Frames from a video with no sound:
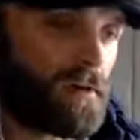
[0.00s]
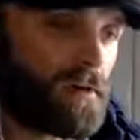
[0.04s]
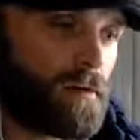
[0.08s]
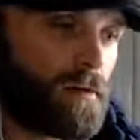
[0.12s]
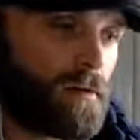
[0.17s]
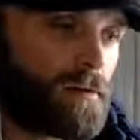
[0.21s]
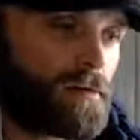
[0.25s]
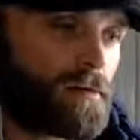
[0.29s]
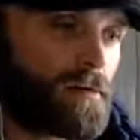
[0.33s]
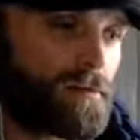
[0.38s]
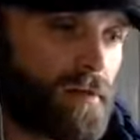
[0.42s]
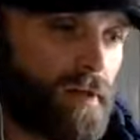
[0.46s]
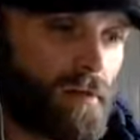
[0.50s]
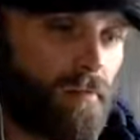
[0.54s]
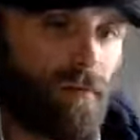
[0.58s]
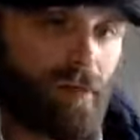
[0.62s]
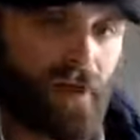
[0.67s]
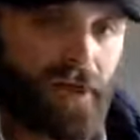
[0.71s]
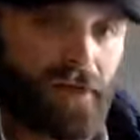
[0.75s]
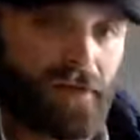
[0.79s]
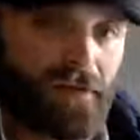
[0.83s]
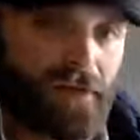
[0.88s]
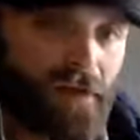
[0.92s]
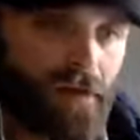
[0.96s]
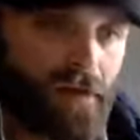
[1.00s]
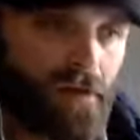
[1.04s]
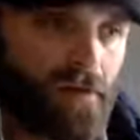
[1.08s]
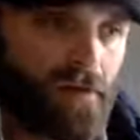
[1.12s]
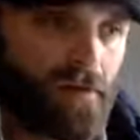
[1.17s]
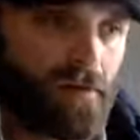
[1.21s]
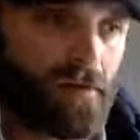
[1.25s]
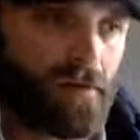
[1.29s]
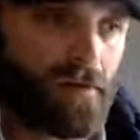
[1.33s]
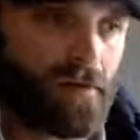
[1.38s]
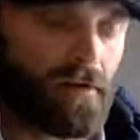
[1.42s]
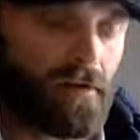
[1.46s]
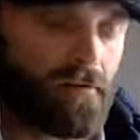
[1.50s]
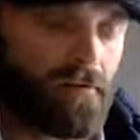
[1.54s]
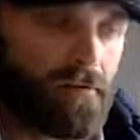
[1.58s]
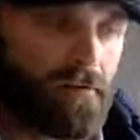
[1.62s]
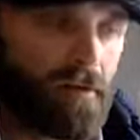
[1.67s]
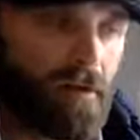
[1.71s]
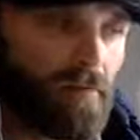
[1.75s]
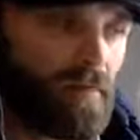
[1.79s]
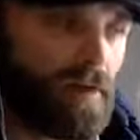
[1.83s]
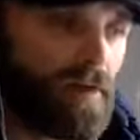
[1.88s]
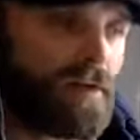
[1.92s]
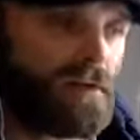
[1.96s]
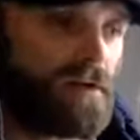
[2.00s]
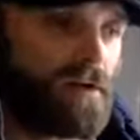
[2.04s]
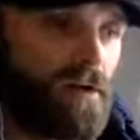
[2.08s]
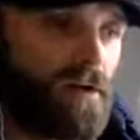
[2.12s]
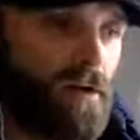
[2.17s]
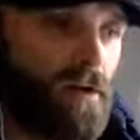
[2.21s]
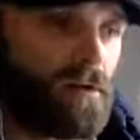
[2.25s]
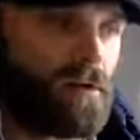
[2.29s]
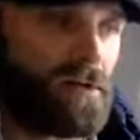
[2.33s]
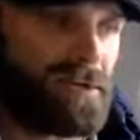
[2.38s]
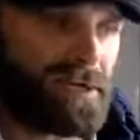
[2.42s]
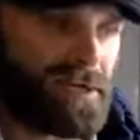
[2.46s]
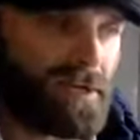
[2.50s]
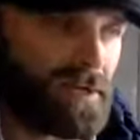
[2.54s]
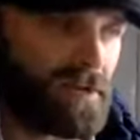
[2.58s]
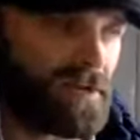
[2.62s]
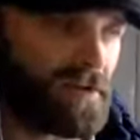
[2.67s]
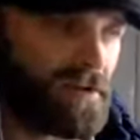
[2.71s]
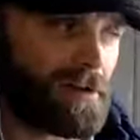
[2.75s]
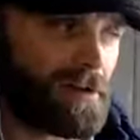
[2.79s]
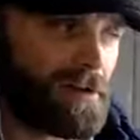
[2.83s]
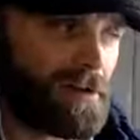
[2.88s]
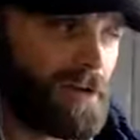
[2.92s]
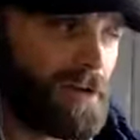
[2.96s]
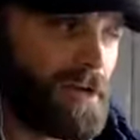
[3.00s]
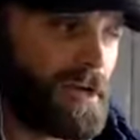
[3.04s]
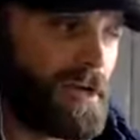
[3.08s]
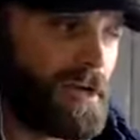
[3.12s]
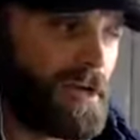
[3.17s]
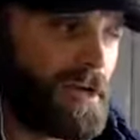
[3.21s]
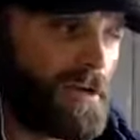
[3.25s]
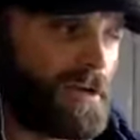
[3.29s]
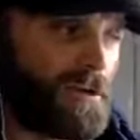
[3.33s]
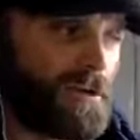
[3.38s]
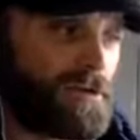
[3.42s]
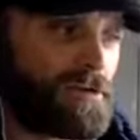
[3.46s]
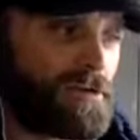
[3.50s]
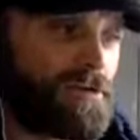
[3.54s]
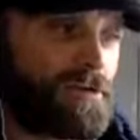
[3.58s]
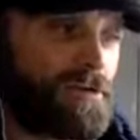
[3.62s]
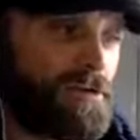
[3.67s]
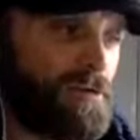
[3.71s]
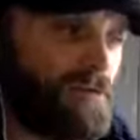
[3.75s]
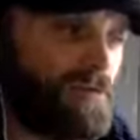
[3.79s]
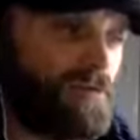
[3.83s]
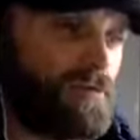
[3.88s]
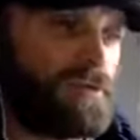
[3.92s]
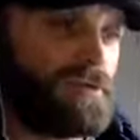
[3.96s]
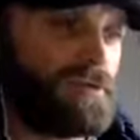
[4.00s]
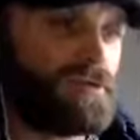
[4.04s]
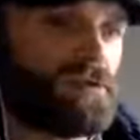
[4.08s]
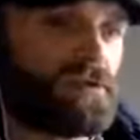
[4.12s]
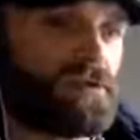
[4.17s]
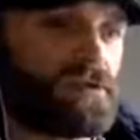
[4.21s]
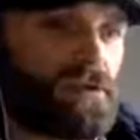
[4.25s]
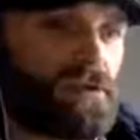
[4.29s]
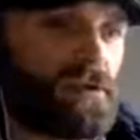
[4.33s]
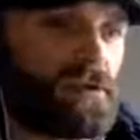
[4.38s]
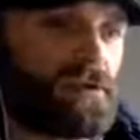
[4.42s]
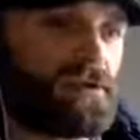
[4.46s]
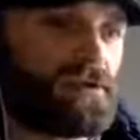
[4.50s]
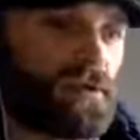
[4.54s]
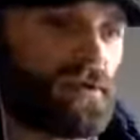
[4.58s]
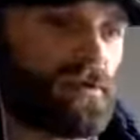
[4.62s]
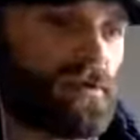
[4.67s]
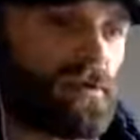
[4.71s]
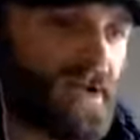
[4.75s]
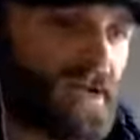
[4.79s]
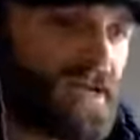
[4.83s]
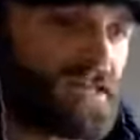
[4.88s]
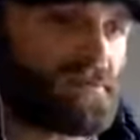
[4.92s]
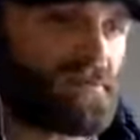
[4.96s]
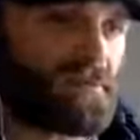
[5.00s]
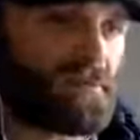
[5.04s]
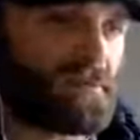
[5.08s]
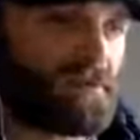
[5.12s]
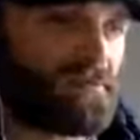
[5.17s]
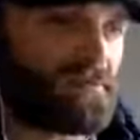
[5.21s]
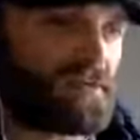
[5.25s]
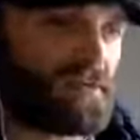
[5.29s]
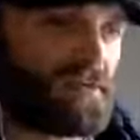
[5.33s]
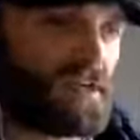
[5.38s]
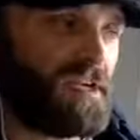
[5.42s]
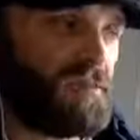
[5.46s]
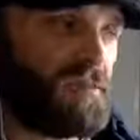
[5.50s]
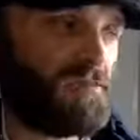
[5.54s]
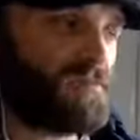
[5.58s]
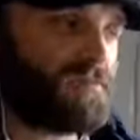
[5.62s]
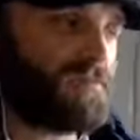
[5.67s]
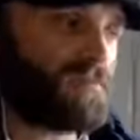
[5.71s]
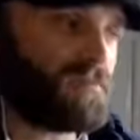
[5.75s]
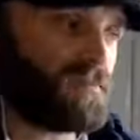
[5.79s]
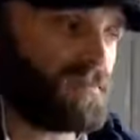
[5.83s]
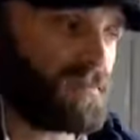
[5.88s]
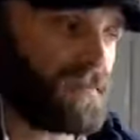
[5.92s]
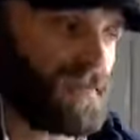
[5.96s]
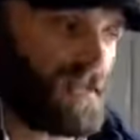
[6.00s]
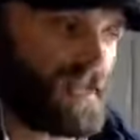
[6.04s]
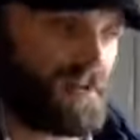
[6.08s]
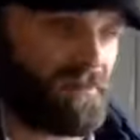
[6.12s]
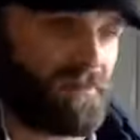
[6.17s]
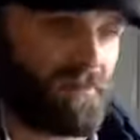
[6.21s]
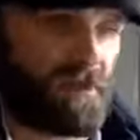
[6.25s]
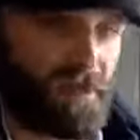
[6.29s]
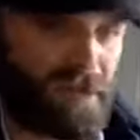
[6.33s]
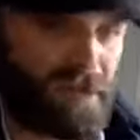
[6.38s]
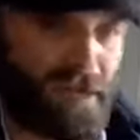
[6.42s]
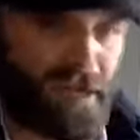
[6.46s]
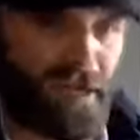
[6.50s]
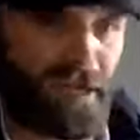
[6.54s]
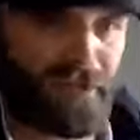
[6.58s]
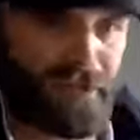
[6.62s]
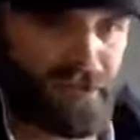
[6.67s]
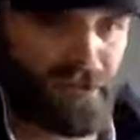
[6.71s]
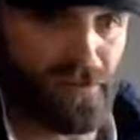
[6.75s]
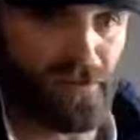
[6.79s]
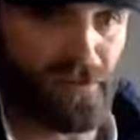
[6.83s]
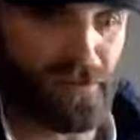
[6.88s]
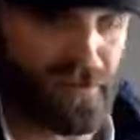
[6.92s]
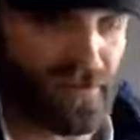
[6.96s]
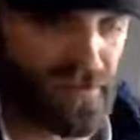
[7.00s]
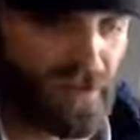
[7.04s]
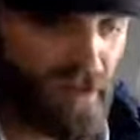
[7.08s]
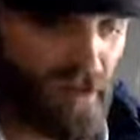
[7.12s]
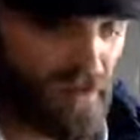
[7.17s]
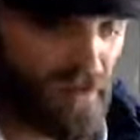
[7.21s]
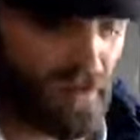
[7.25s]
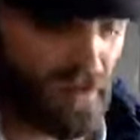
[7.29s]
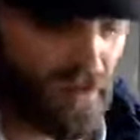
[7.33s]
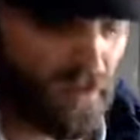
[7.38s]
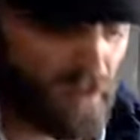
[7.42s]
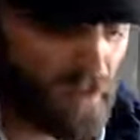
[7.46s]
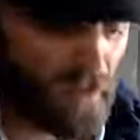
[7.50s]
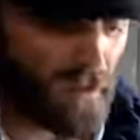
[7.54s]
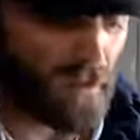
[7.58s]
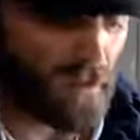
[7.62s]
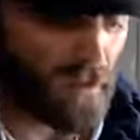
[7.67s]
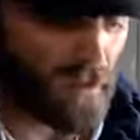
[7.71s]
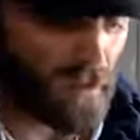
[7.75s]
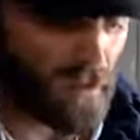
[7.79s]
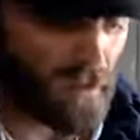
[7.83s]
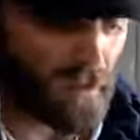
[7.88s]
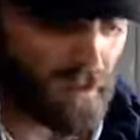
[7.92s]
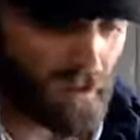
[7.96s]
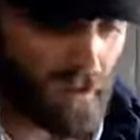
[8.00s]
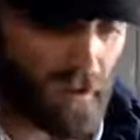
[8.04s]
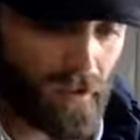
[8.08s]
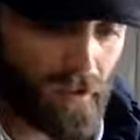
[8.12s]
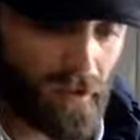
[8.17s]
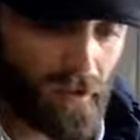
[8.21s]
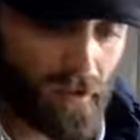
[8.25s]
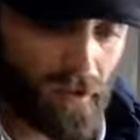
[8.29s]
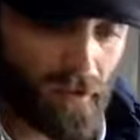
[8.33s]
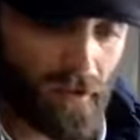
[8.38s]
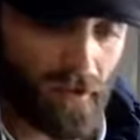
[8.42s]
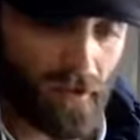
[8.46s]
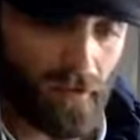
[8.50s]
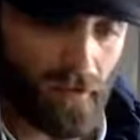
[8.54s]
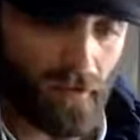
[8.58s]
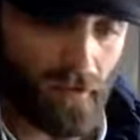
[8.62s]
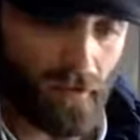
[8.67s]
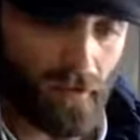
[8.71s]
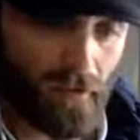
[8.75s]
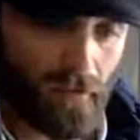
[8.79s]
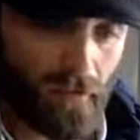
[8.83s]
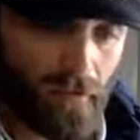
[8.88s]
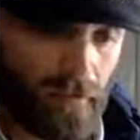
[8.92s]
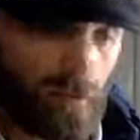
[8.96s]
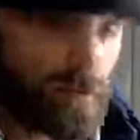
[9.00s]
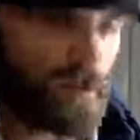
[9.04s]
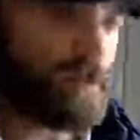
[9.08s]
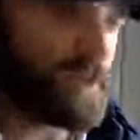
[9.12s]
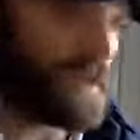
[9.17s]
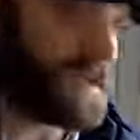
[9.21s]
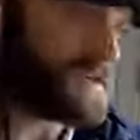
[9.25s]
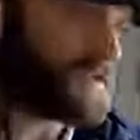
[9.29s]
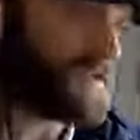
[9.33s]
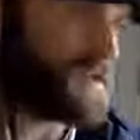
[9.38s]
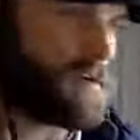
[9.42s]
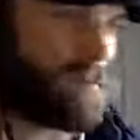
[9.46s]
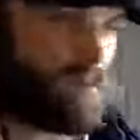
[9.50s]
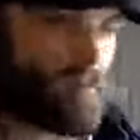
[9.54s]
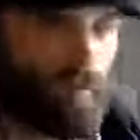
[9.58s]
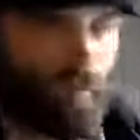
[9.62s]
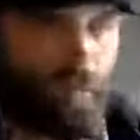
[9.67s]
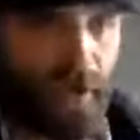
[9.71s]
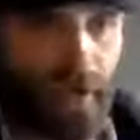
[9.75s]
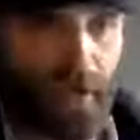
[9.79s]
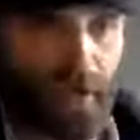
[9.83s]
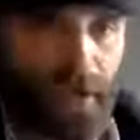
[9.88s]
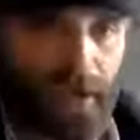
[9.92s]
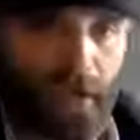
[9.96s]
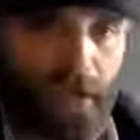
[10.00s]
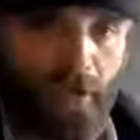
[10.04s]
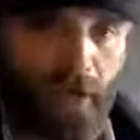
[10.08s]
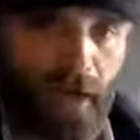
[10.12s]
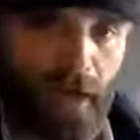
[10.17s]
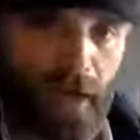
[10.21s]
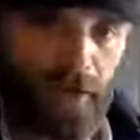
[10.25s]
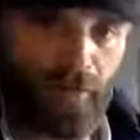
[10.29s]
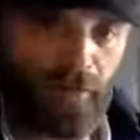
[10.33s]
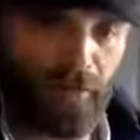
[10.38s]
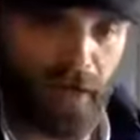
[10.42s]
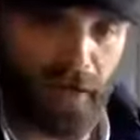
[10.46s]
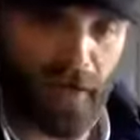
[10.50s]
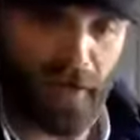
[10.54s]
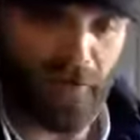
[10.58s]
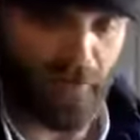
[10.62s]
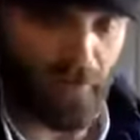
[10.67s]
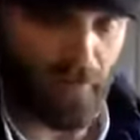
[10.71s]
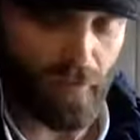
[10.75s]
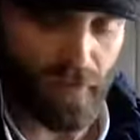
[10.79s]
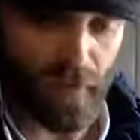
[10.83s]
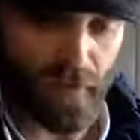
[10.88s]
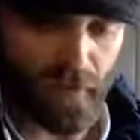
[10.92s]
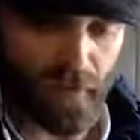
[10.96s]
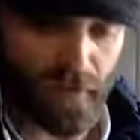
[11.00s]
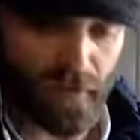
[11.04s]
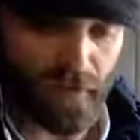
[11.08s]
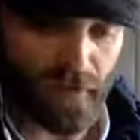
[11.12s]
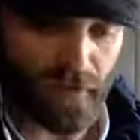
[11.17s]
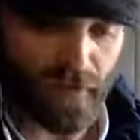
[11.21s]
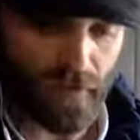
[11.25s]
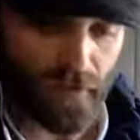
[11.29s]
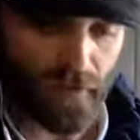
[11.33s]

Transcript: because I'm not breaking the law. If I'm not breaking the law, then you like this could go. This could turn into harassment if you keep telling me I can't do what's lawful right, that's it, we're bringing down adult behavior warnings.